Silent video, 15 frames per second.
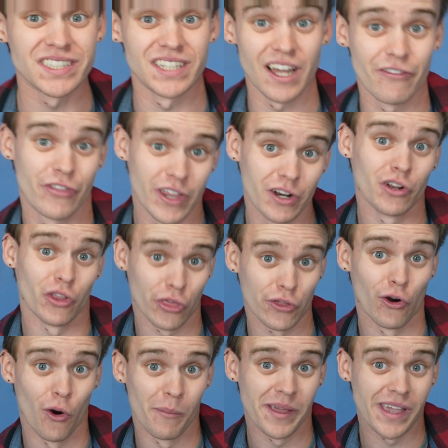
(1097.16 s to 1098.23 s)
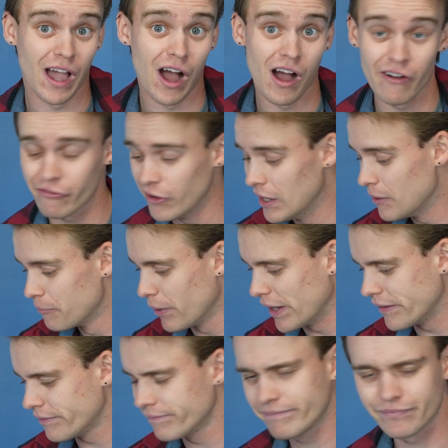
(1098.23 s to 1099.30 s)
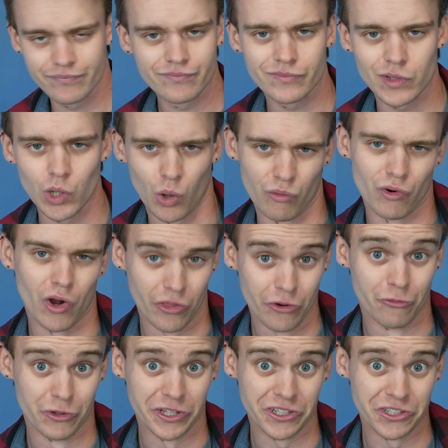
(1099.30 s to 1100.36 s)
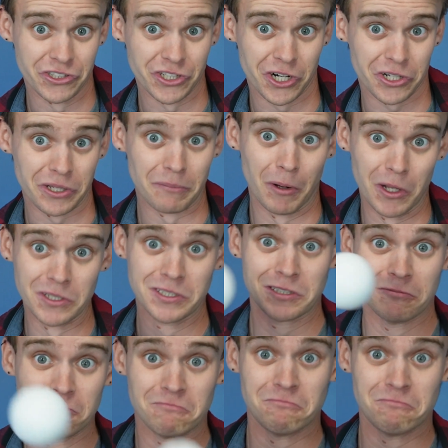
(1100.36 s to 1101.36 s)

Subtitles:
enough that it'll throw me off, but overall they're really good juggling balls.